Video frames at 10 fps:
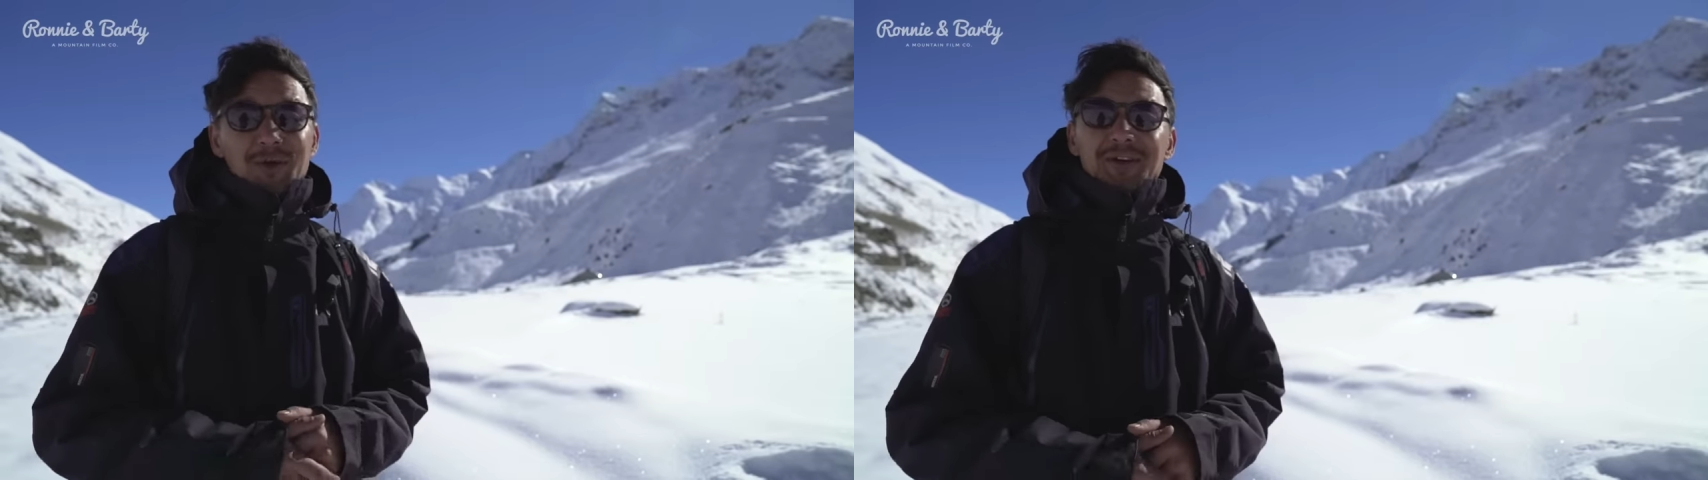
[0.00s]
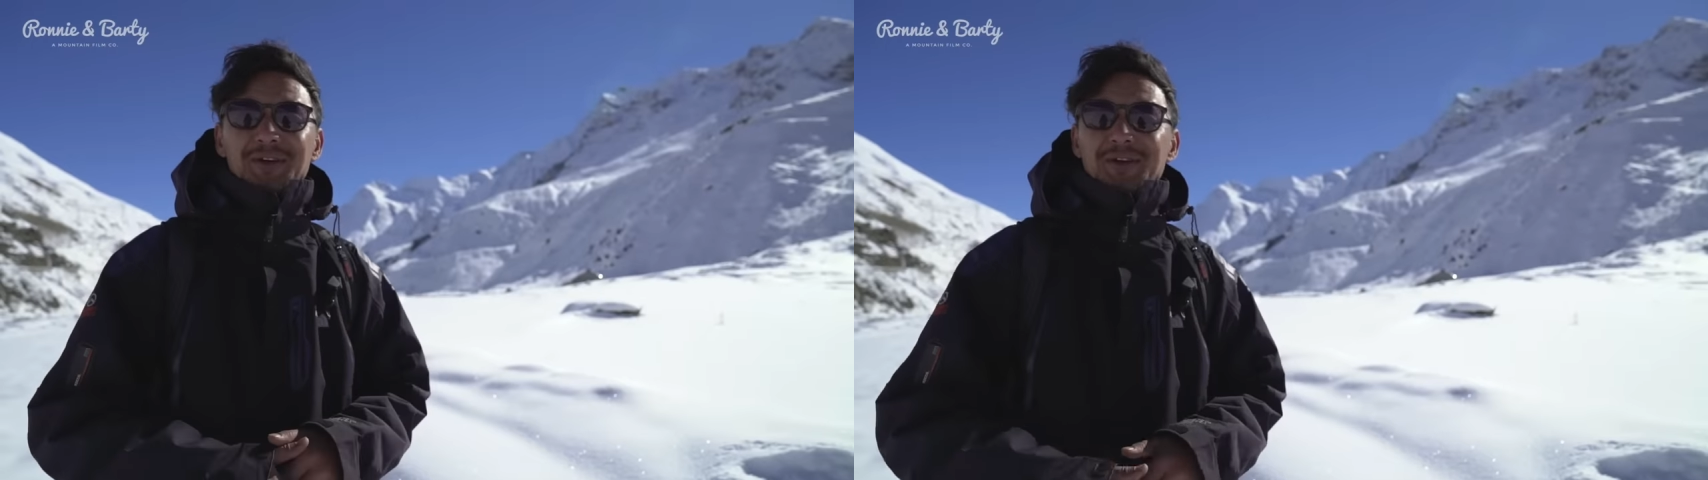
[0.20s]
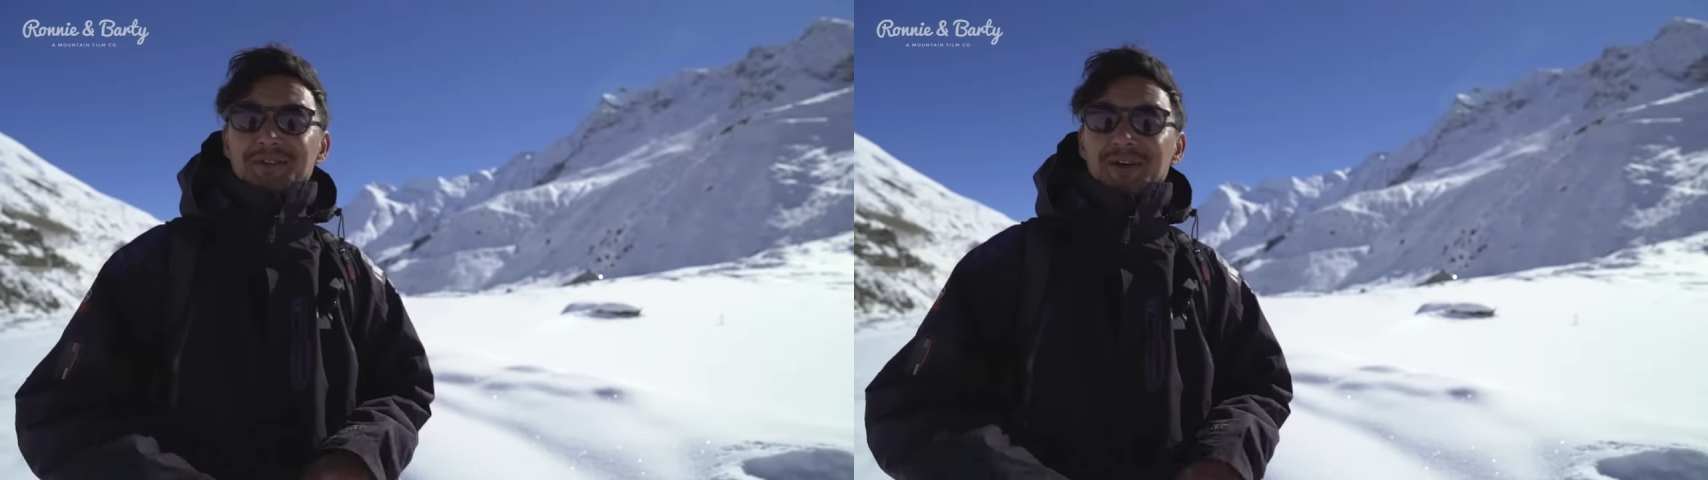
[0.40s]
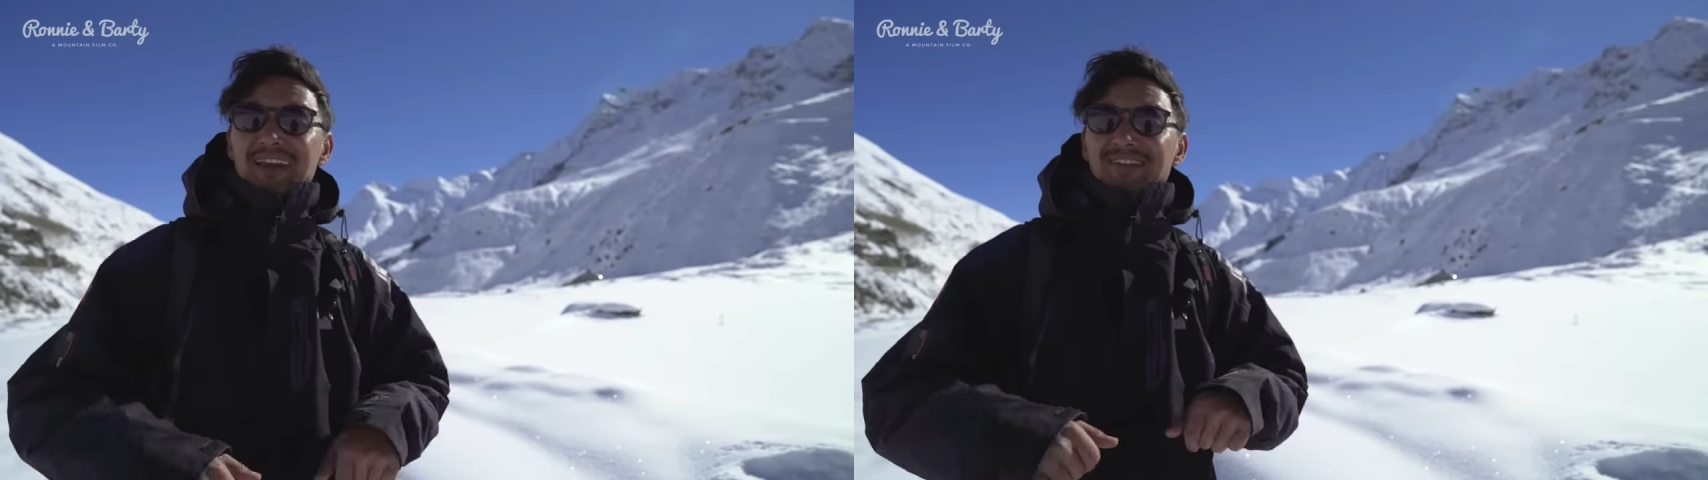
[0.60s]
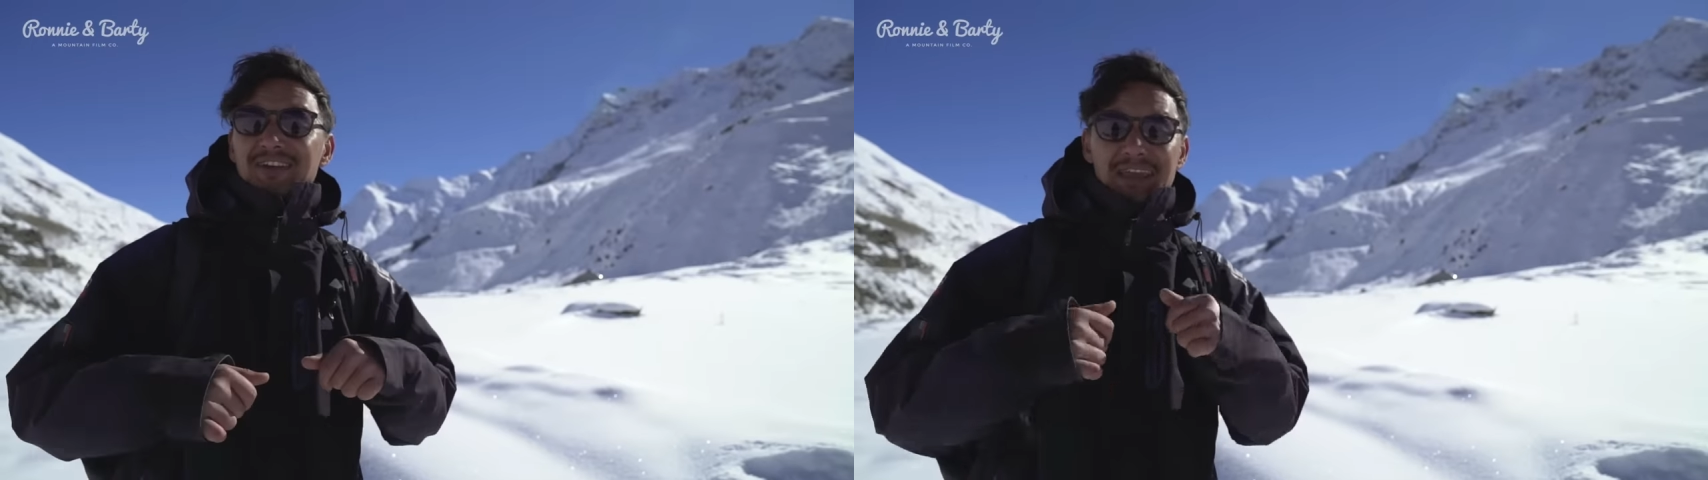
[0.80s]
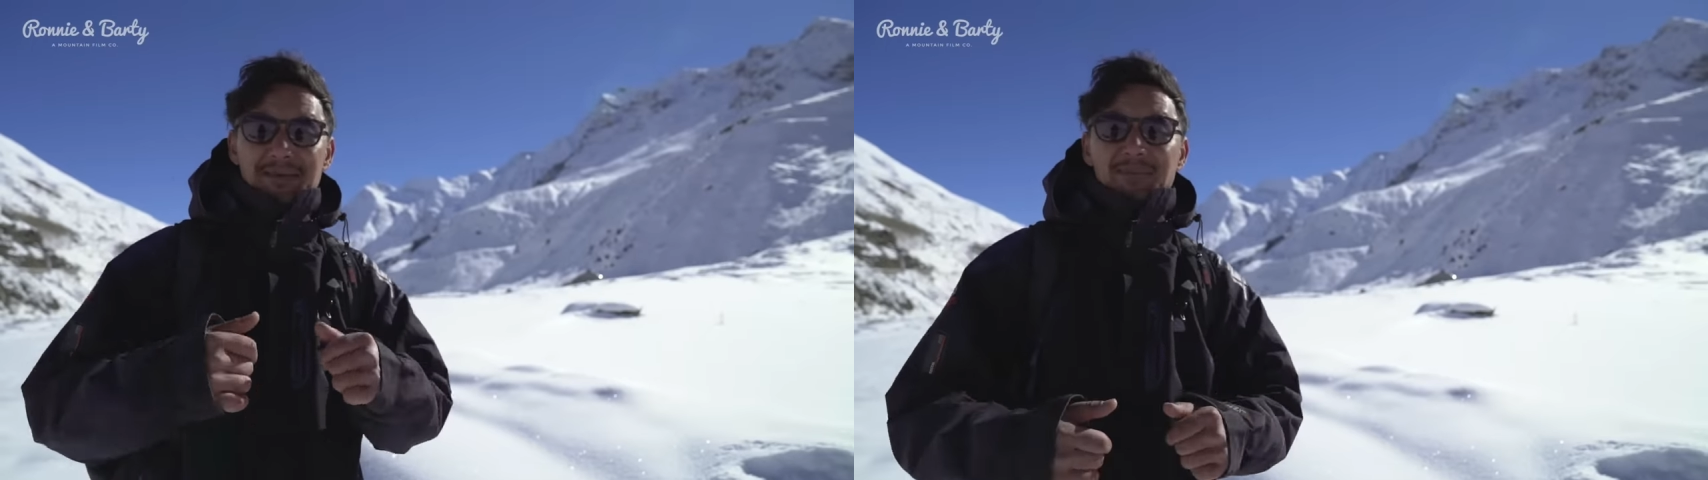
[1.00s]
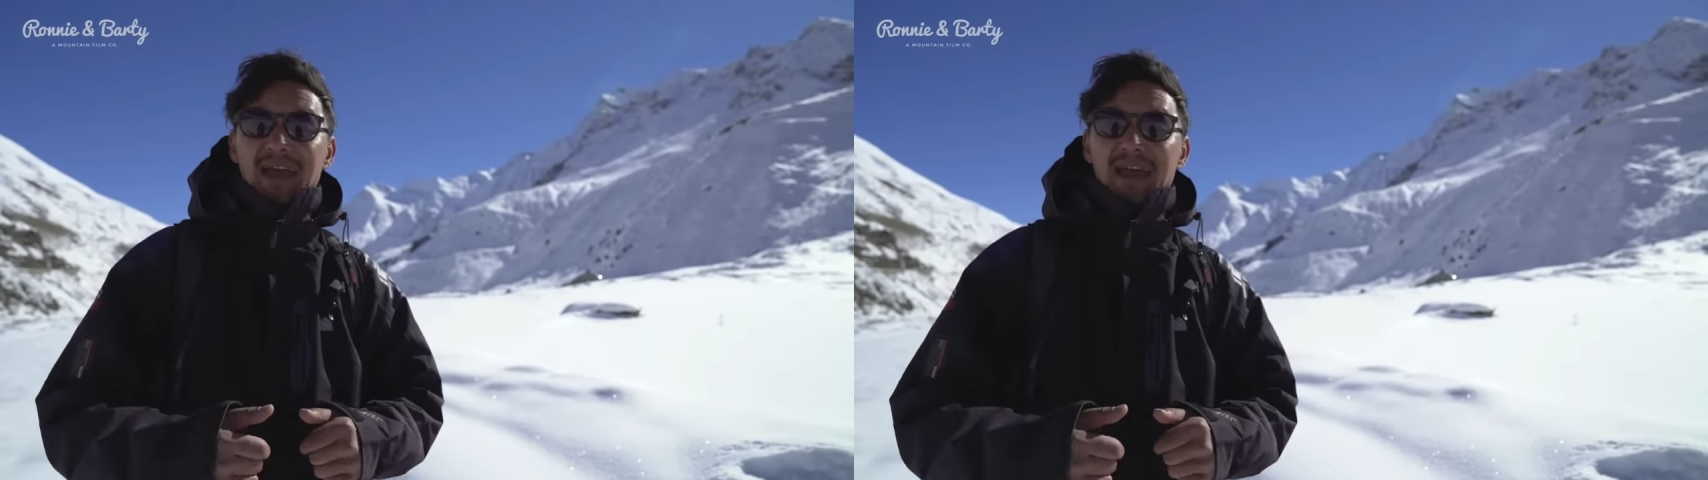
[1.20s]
you know, so I never came